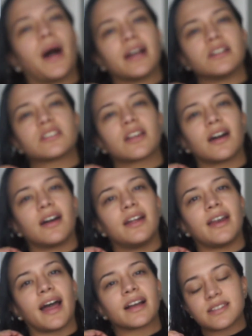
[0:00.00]
why I just got
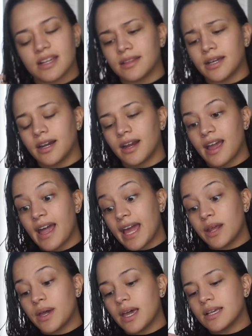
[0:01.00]
an accent there.
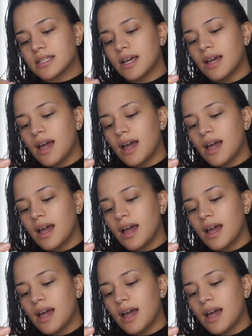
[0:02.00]
Anyways,